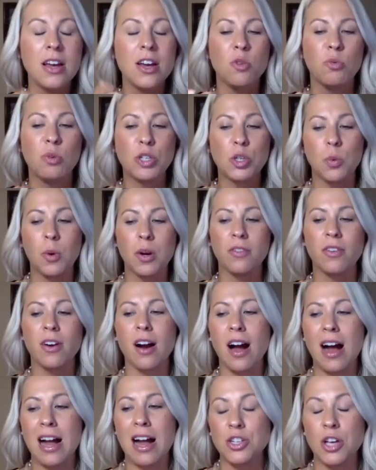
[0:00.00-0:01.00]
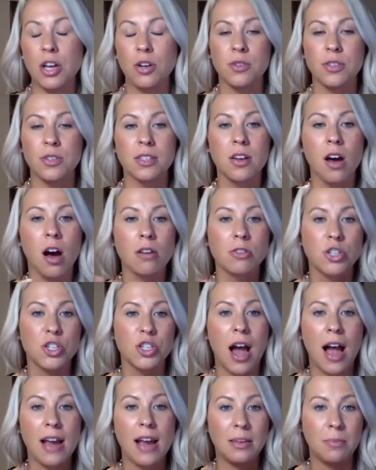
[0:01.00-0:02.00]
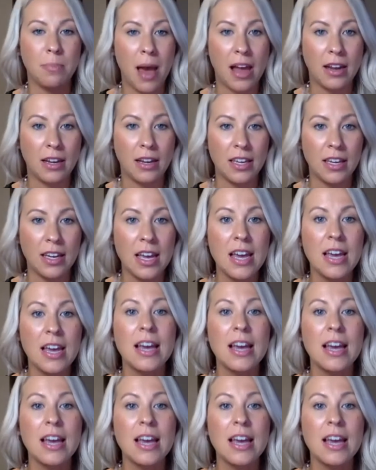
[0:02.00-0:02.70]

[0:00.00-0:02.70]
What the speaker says: which one of our eyeshadows is called Shiny Penny,